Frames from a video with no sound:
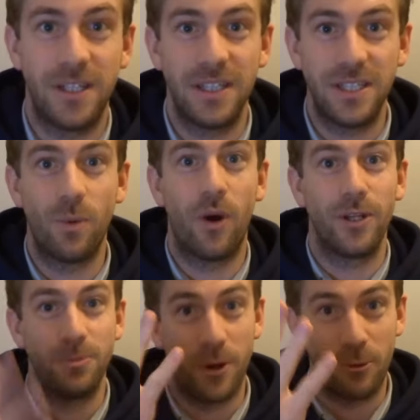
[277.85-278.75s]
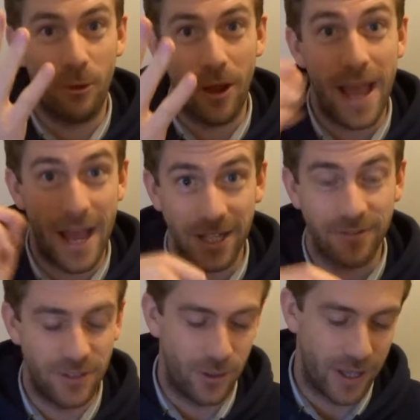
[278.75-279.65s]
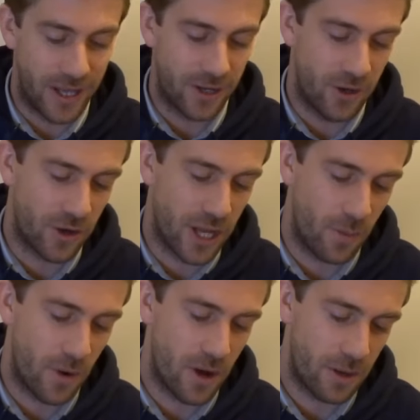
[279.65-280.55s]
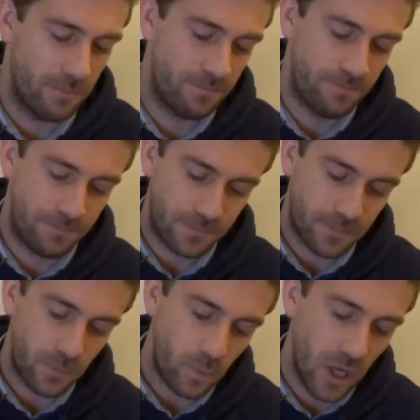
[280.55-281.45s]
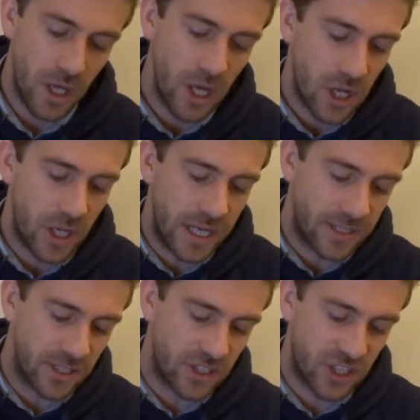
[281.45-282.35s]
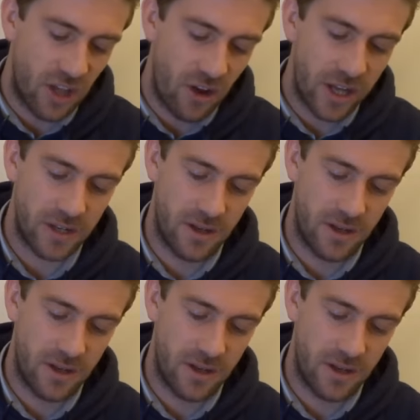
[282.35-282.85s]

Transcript: This is why I use my right hand for doing the unhooking work. You need to slide